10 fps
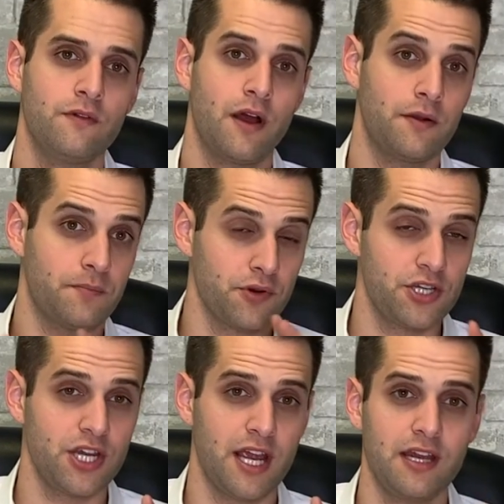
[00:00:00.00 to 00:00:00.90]
I'd
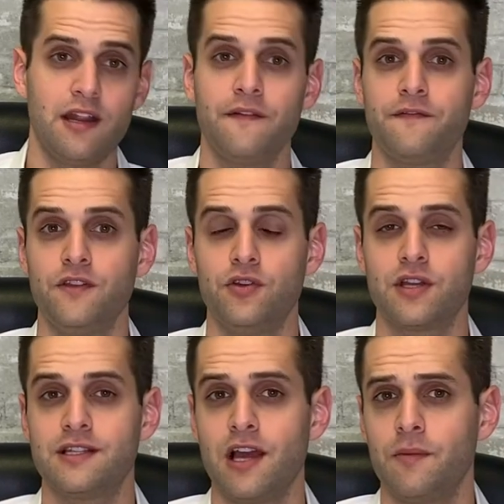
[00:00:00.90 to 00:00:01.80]
appreciate if you
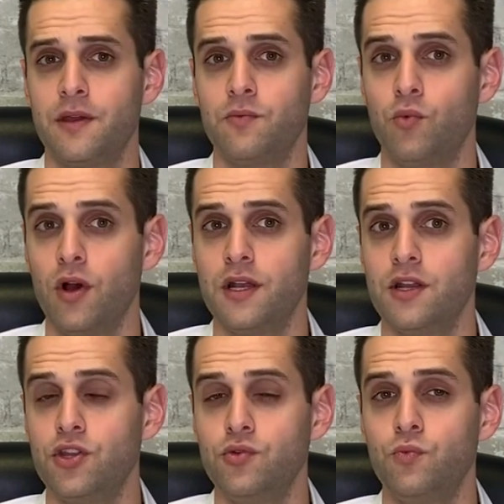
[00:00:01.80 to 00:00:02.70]
could tell me what
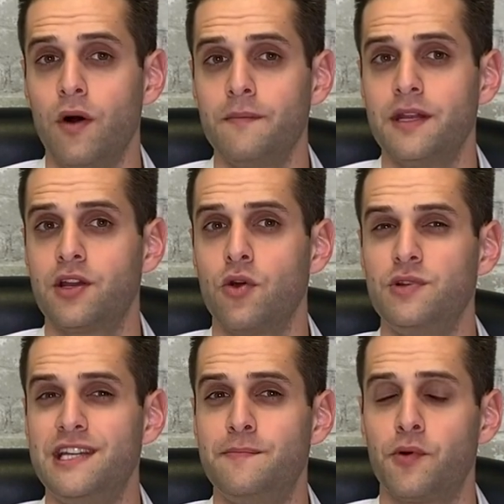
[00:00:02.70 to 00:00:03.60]
you want me to go
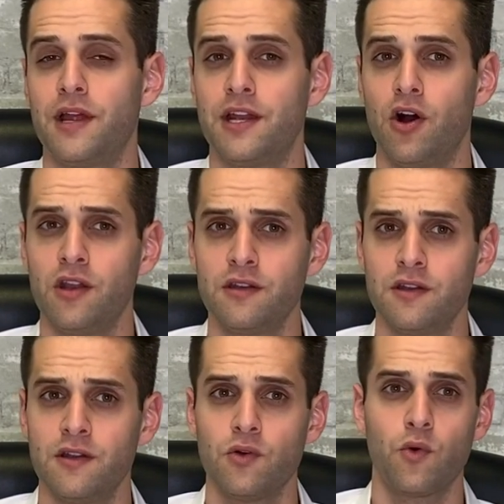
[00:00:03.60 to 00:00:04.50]
deeper in on
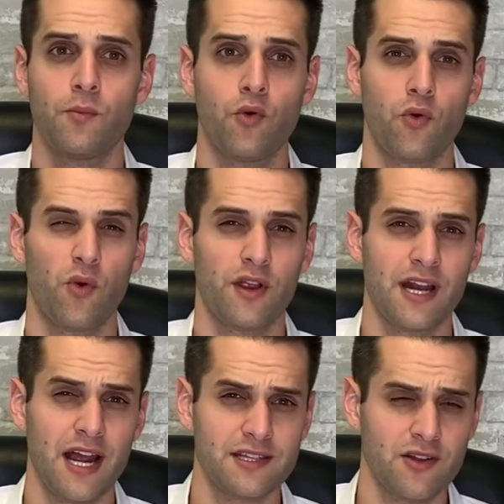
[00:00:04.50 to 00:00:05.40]
or more
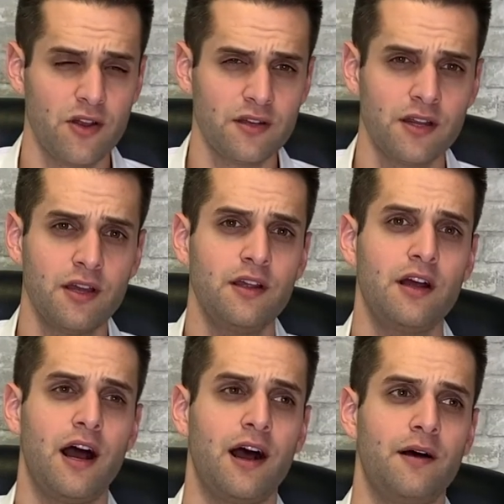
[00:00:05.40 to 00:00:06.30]
organized on,
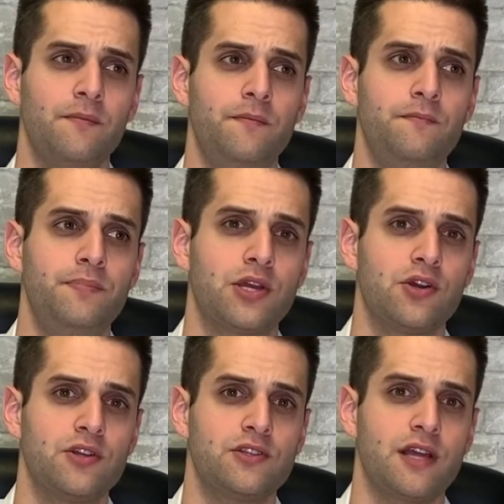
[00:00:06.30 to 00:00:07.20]
um,
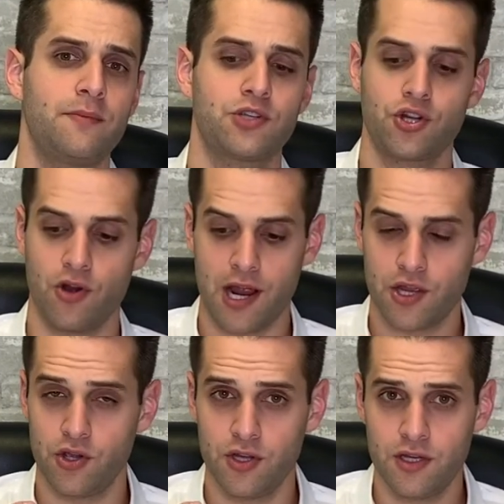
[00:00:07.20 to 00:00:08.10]
because I'm sure I
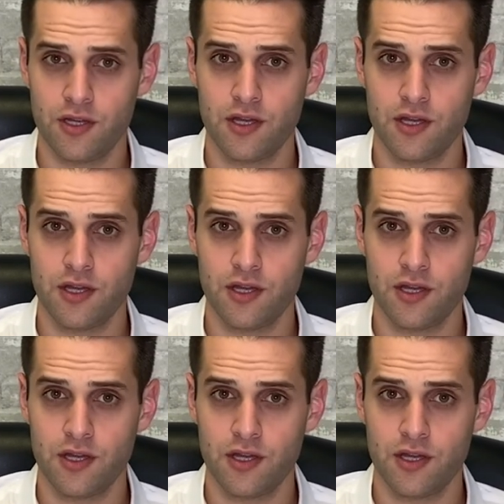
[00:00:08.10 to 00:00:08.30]
could.